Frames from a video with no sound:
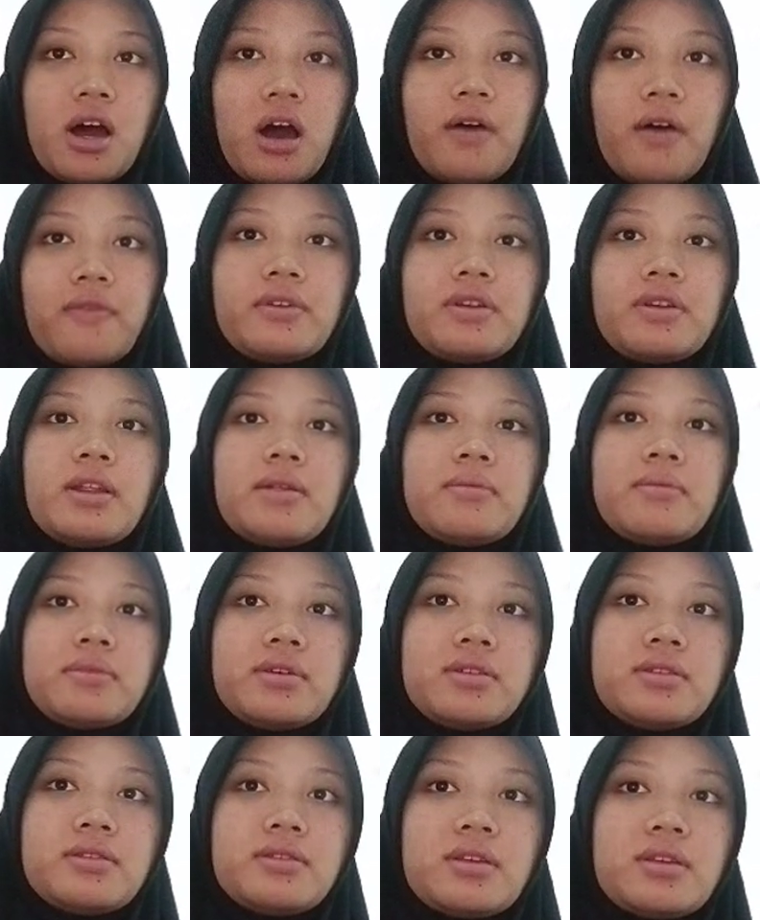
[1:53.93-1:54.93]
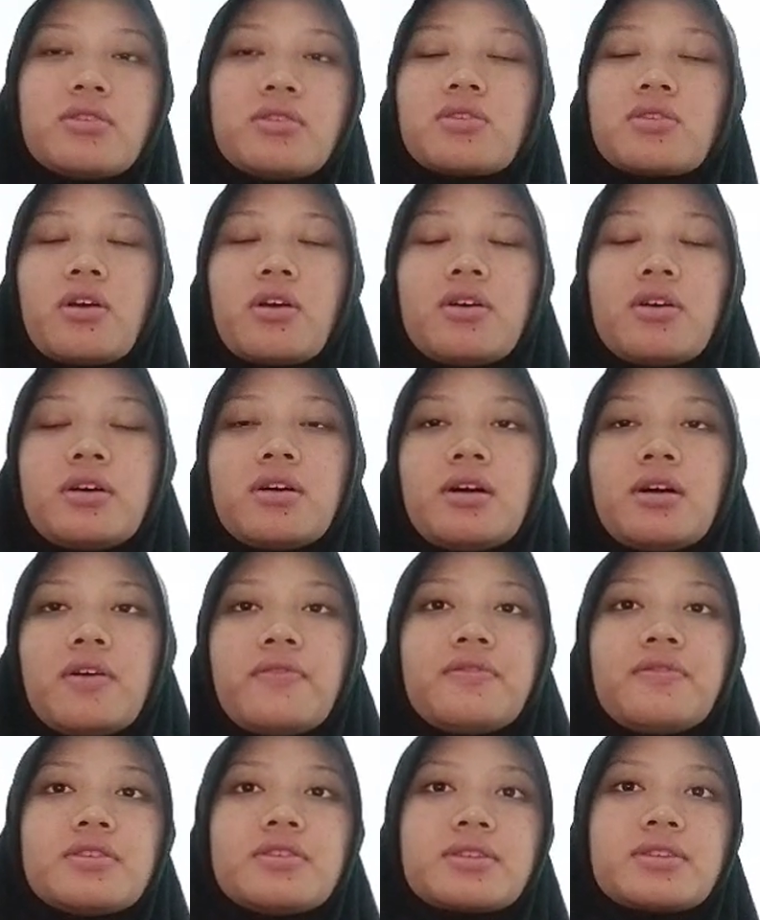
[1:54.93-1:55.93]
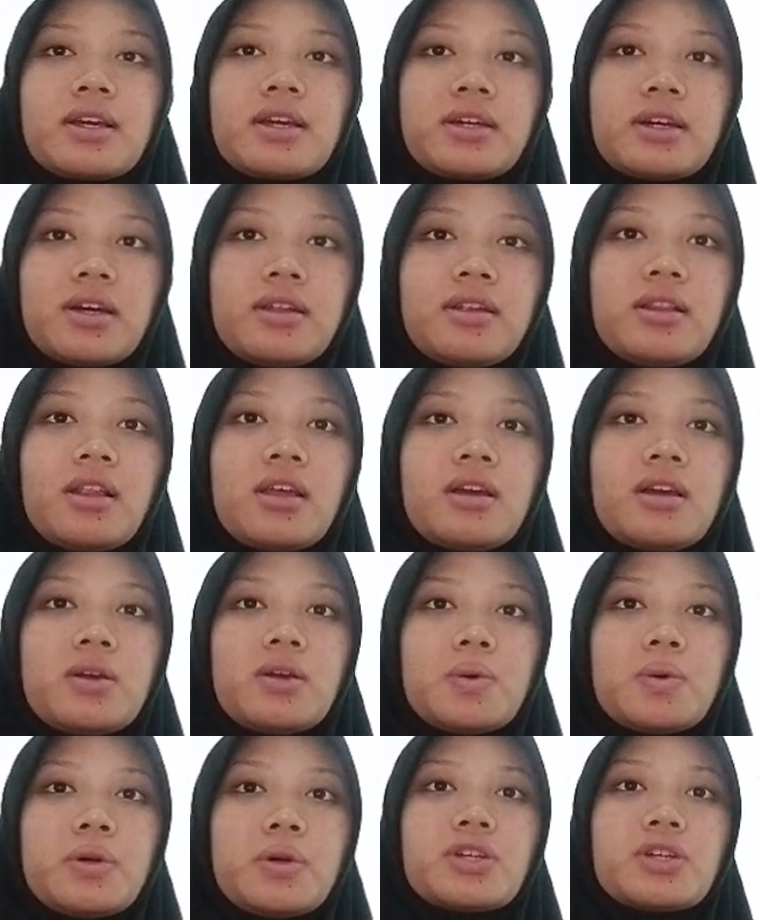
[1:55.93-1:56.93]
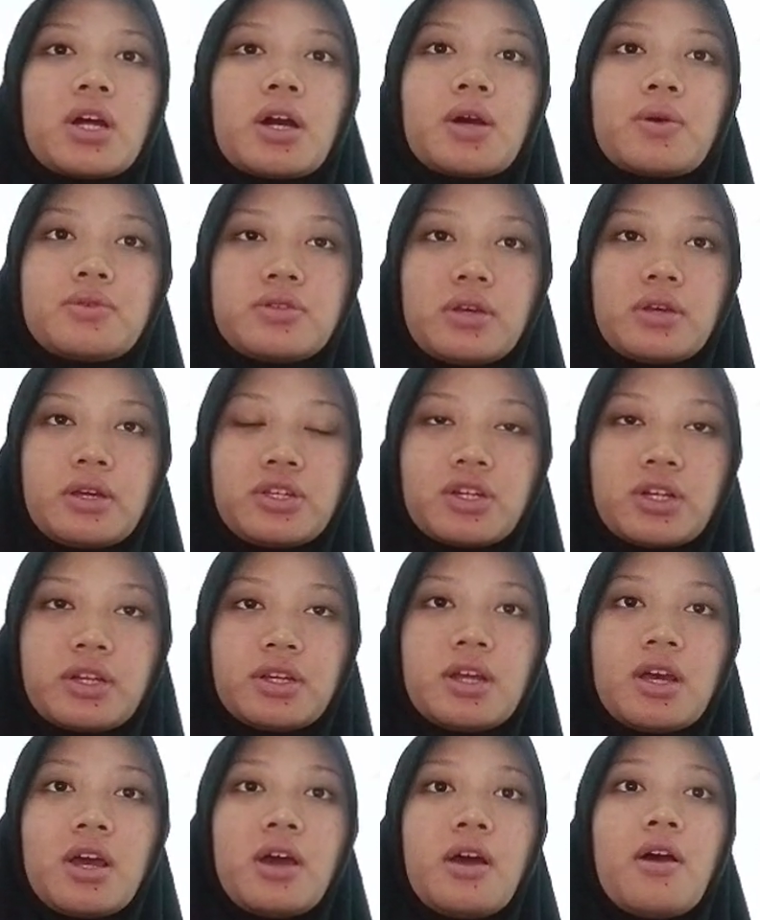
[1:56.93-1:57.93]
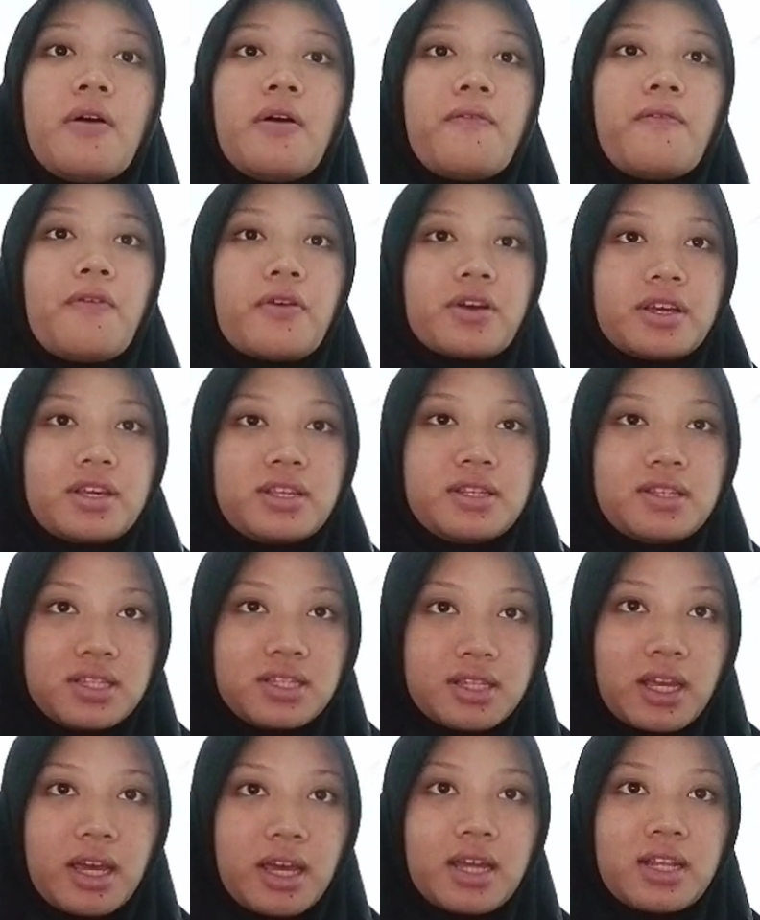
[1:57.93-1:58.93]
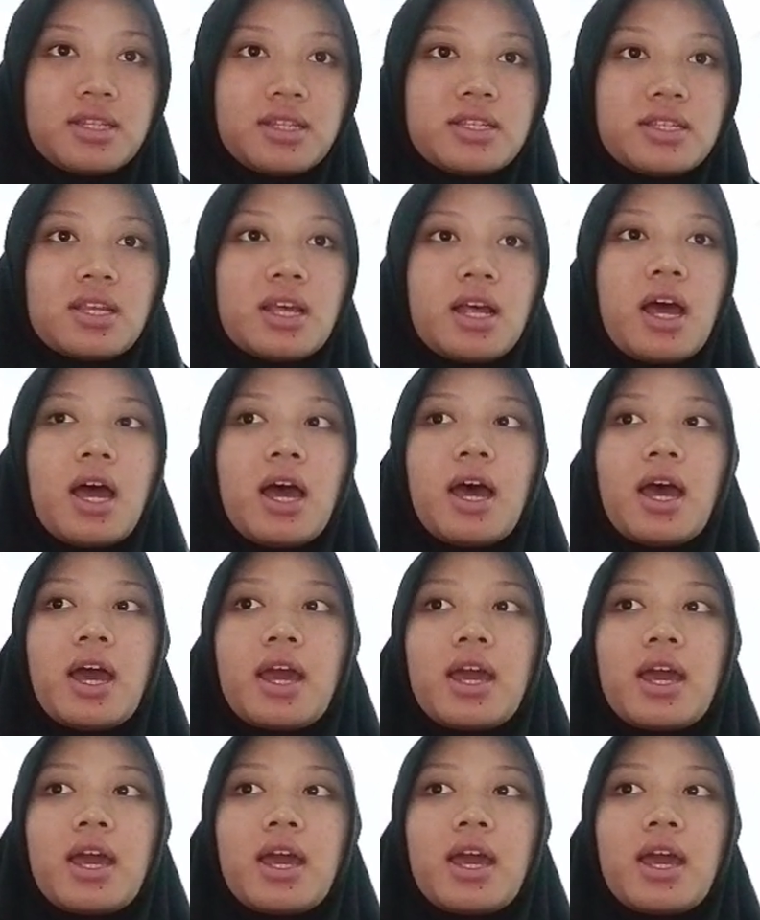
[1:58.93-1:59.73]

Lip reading: of the second language acquisition. For instance, it highlights